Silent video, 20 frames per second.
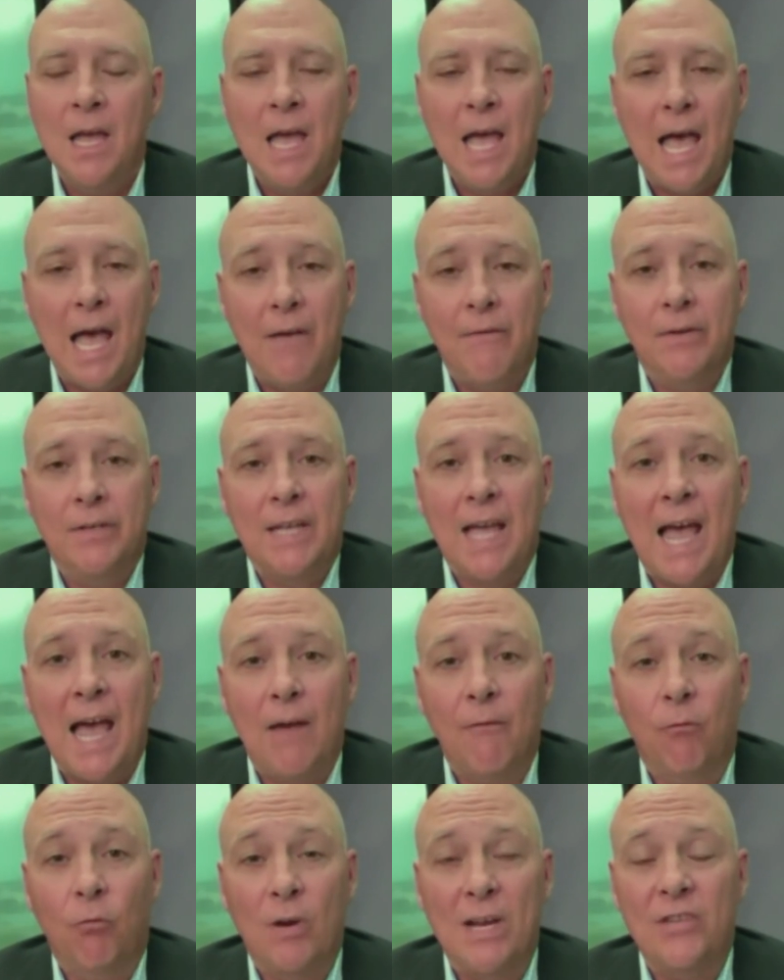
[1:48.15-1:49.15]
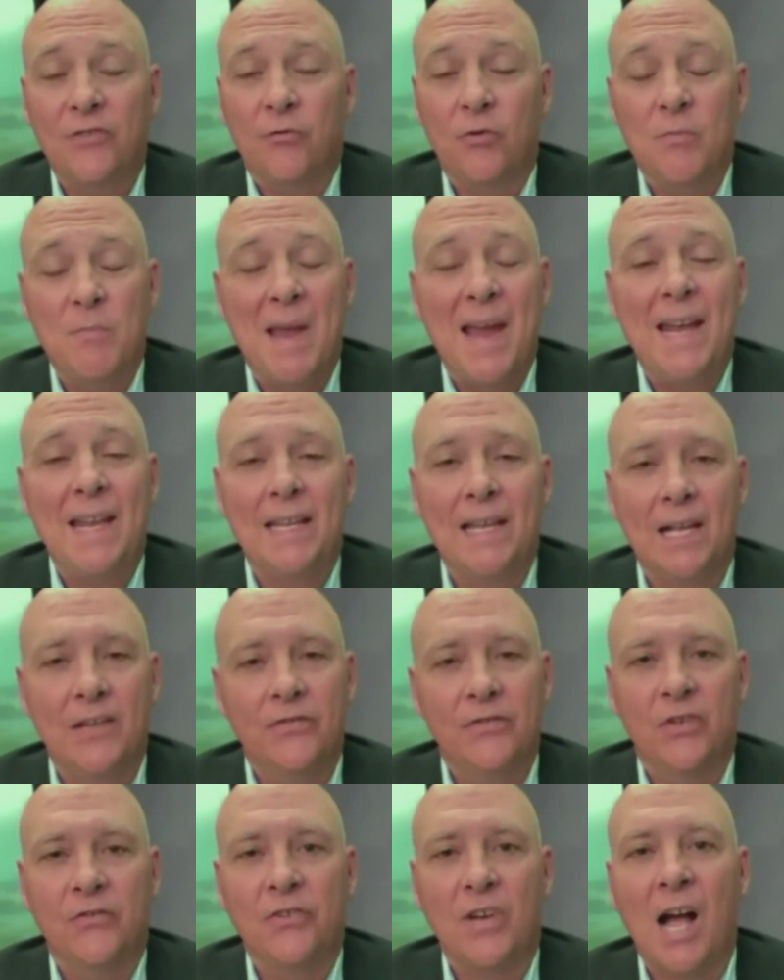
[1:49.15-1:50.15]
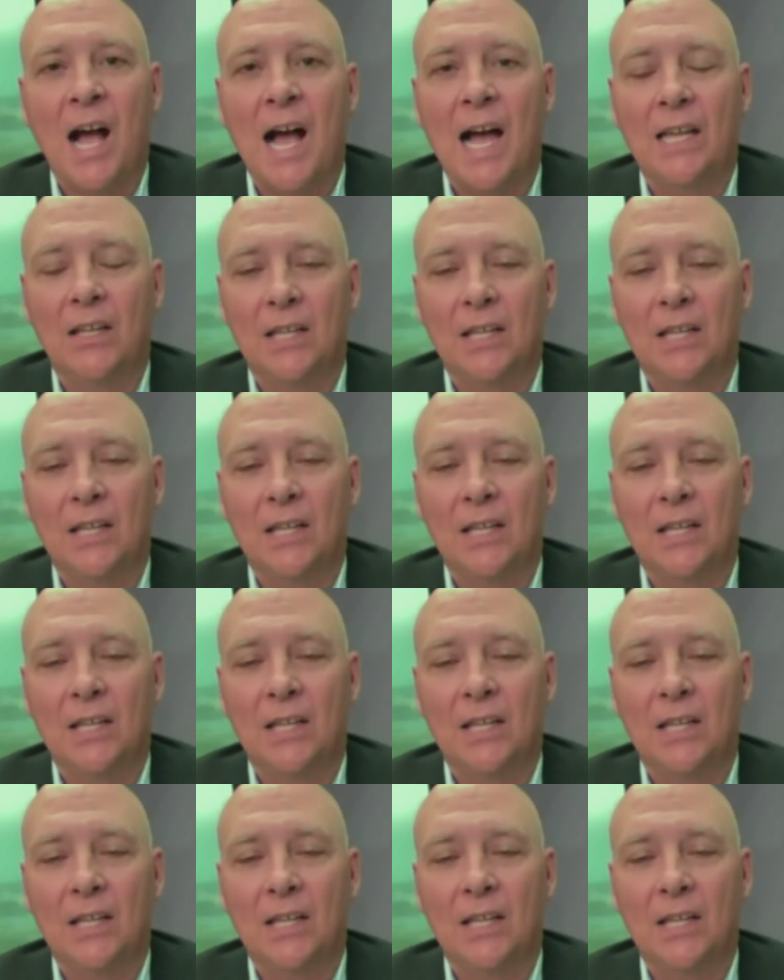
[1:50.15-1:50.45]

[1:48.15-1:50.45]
having to have rates remaining at such a high